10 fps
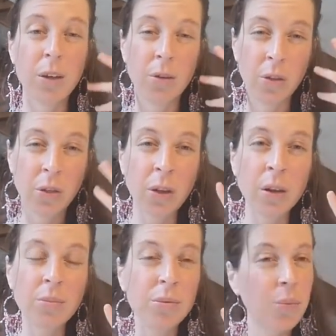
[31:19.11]
the
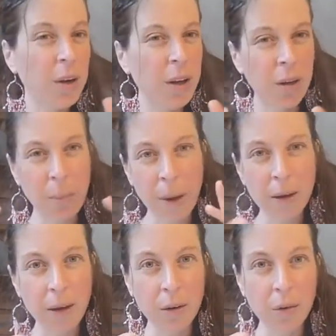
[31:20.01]
themes what are the
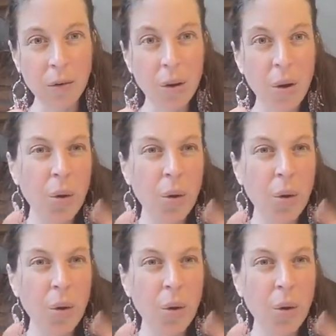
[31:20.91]
patterns